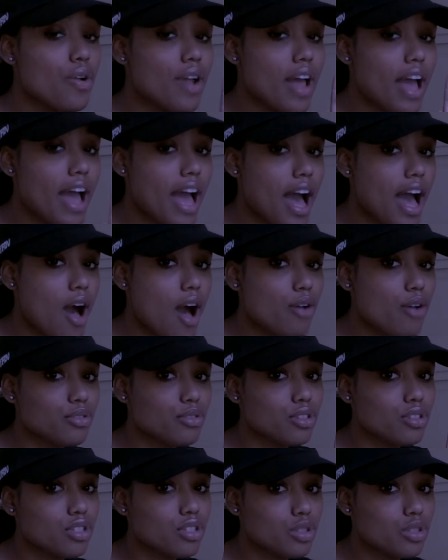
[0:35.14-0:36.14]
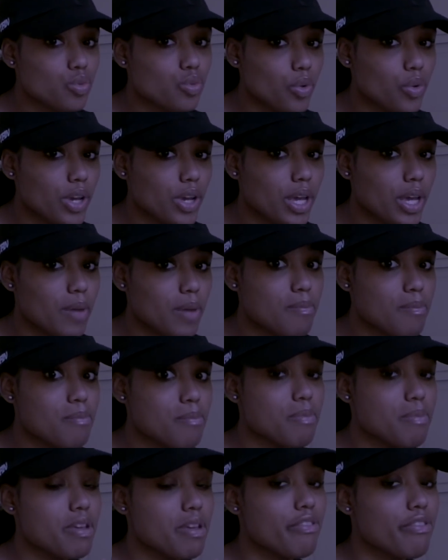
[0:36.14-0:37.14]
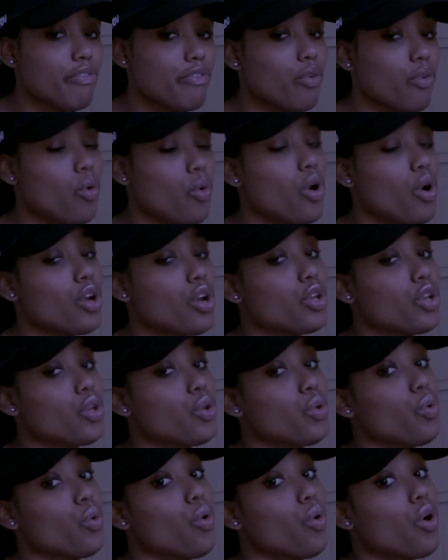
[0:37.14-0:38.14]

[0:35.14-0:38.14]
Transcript: how to swim before you